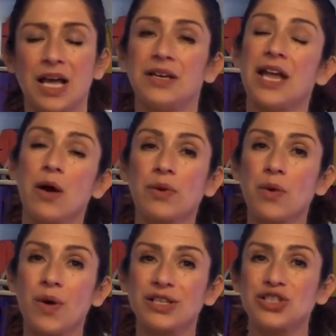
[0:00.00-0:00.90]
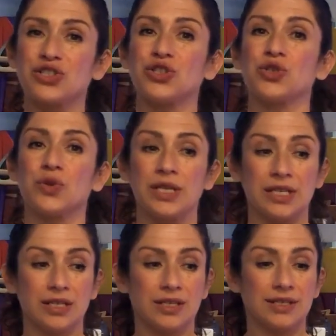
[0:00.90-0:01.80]
Now what I want to do
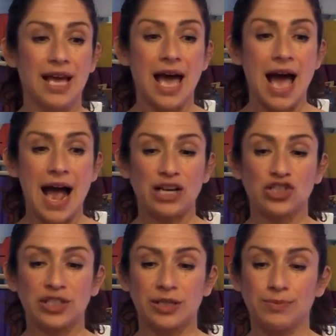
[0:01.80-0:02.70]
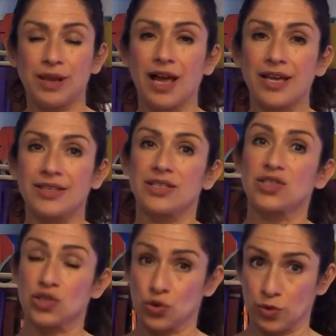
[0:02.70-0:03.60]
is actually apply
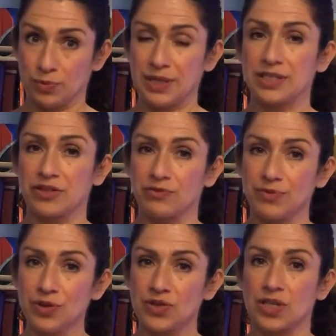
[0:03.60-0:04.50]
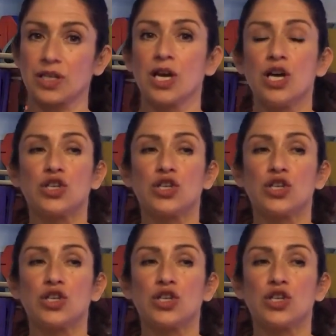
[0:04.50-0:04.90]
this to a piece of music.